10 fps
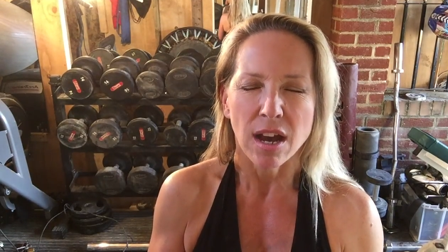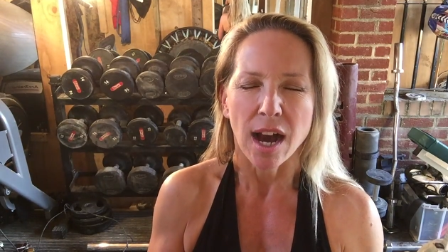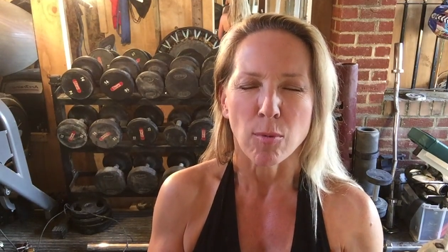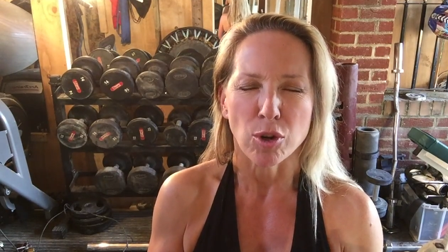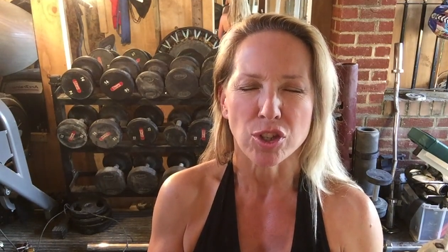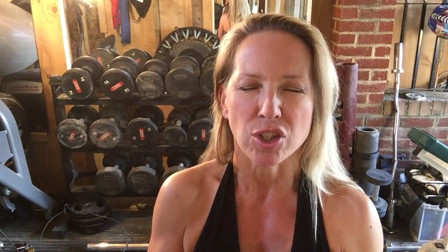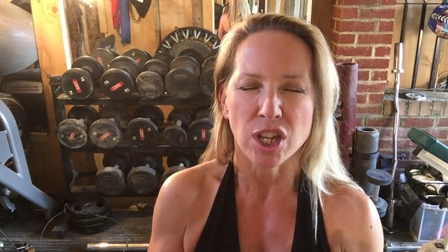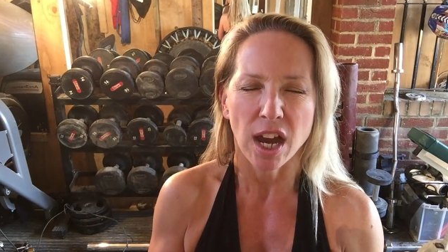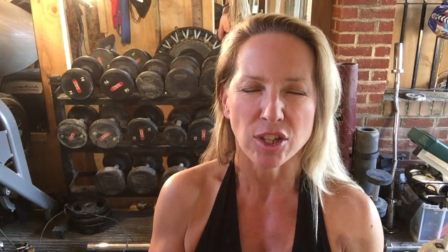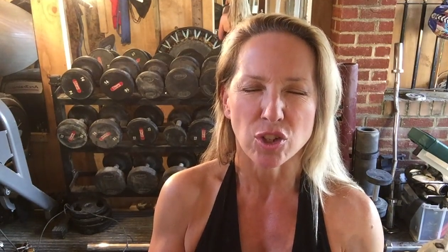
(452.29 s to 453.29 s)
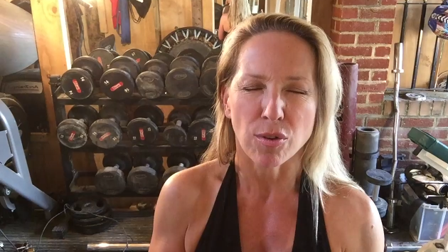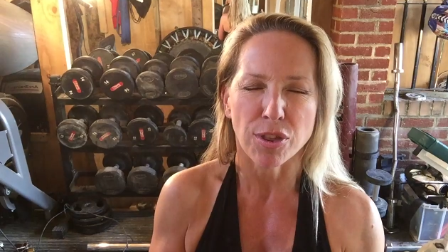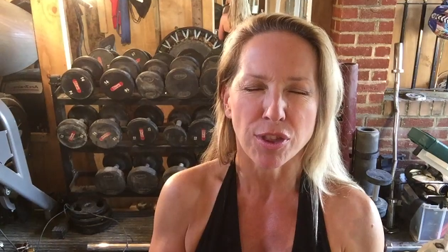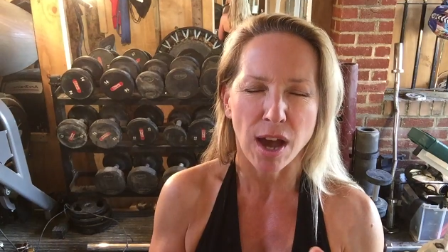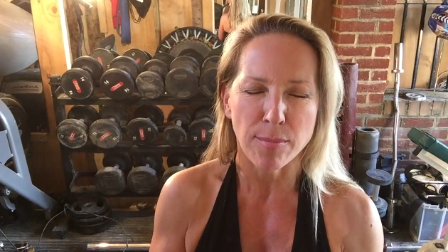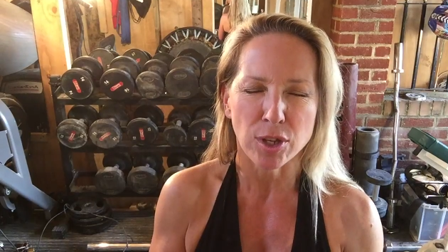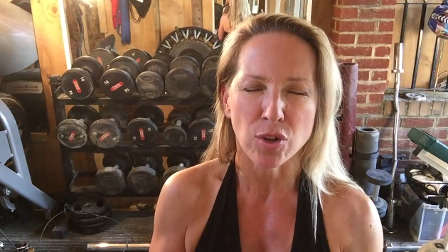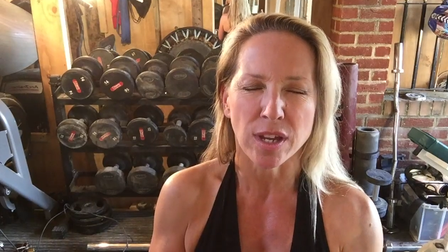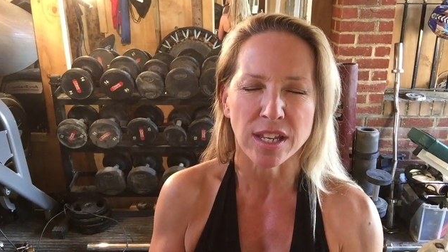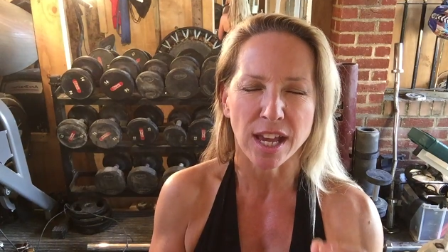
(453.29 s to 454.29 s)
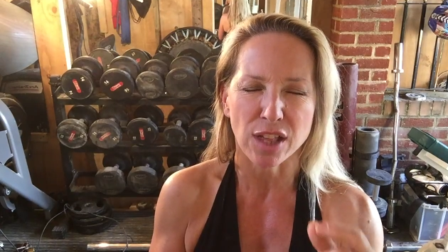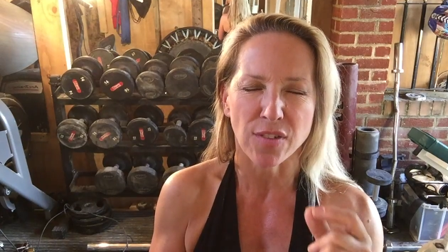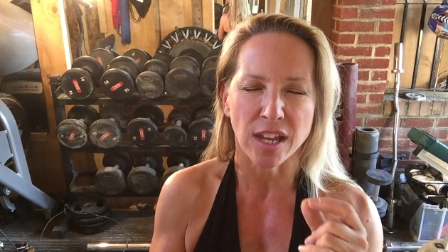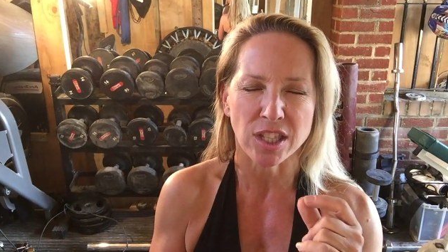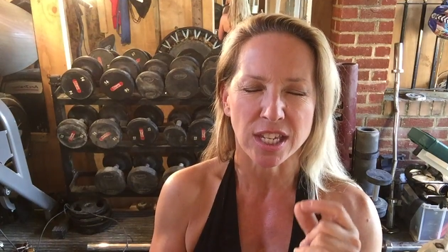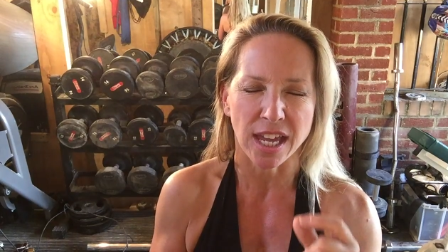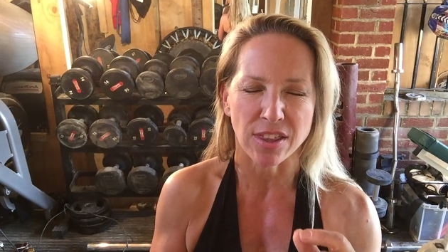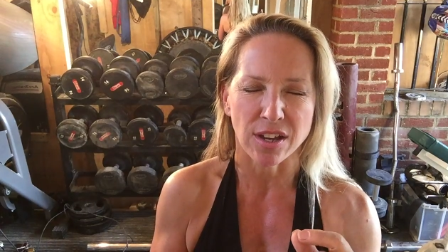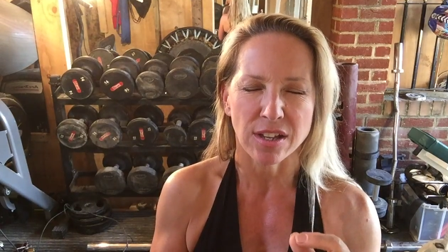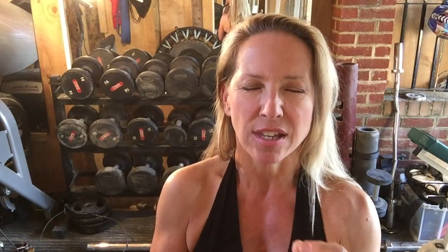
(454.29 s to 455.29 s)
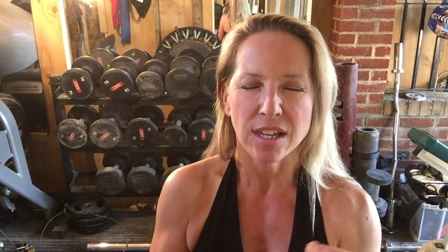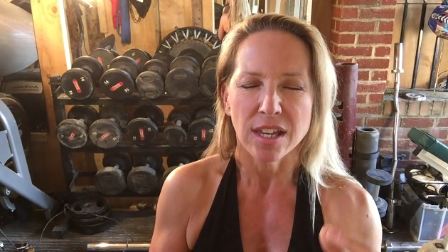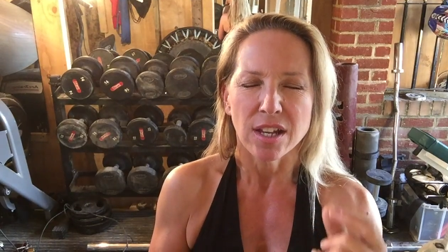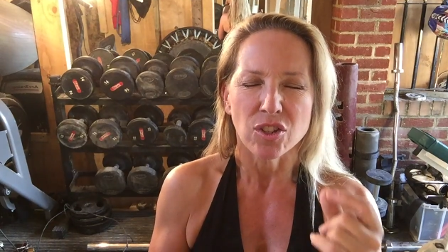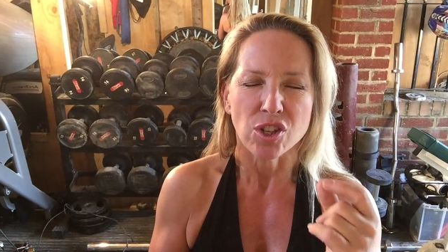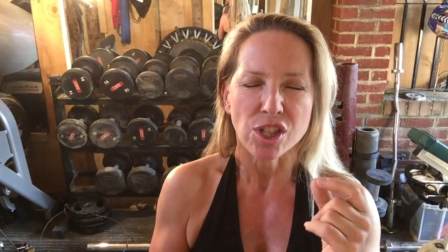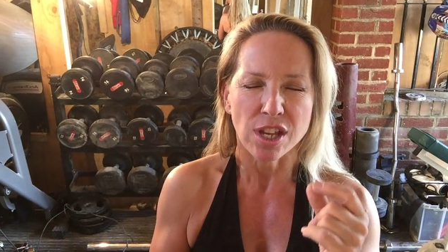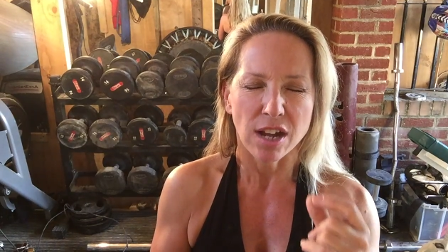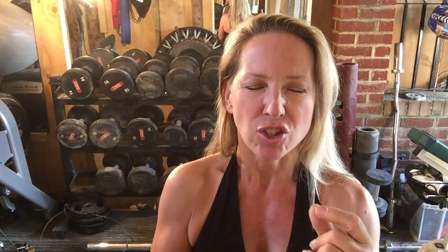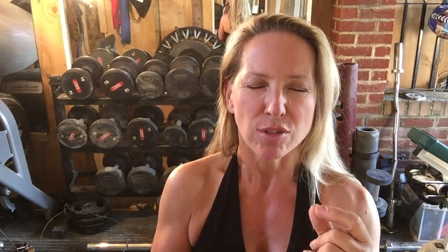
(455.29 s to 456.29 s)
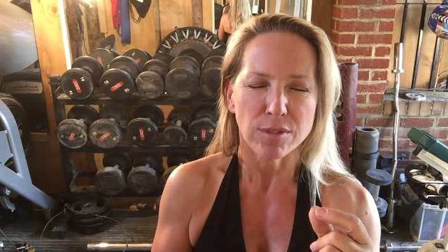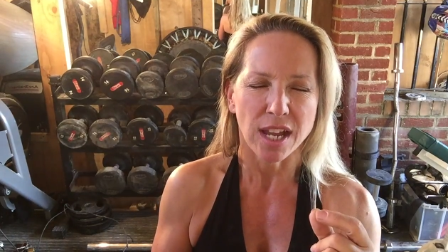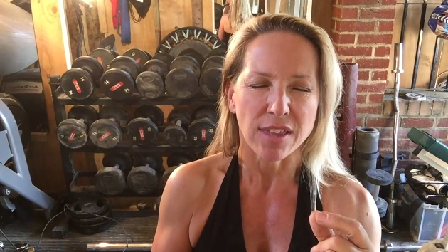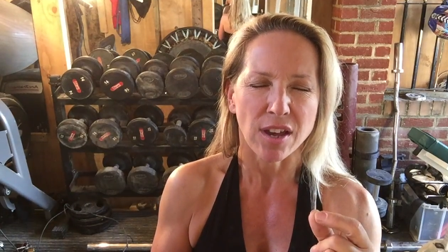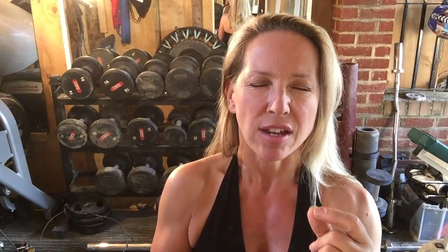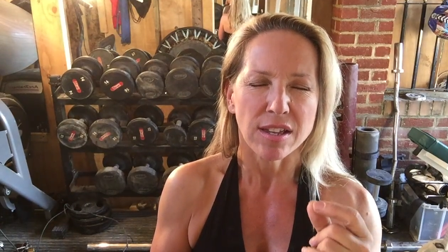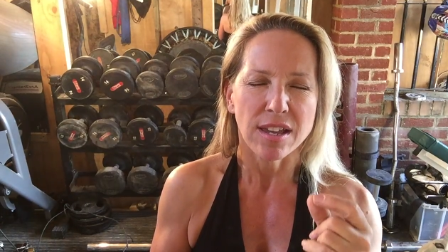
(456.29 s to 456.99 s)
I want you to touch your thumb and your index finger together. Just touch them together